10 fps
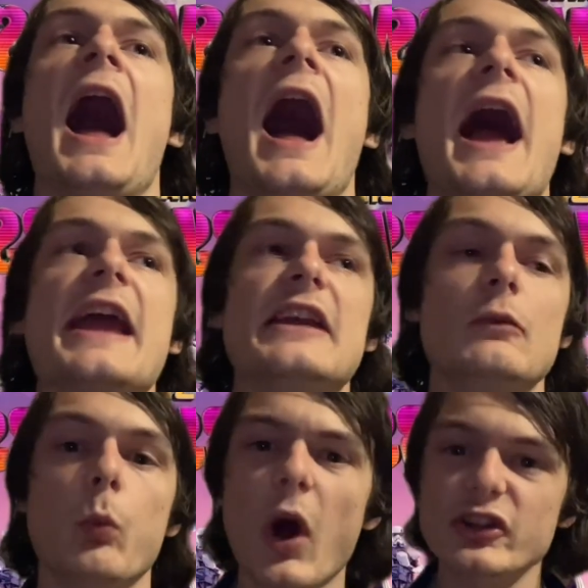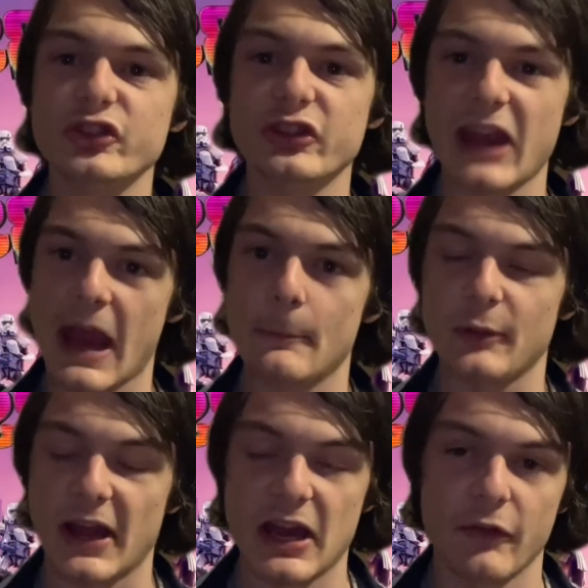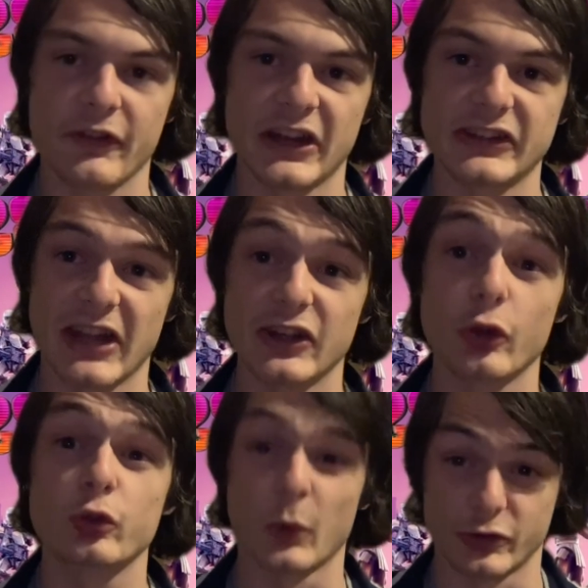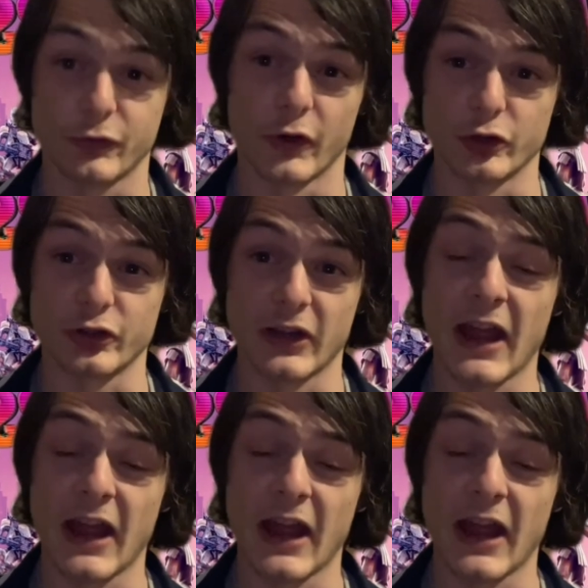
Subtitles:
I watched gameplay of the Nintendo Switch version,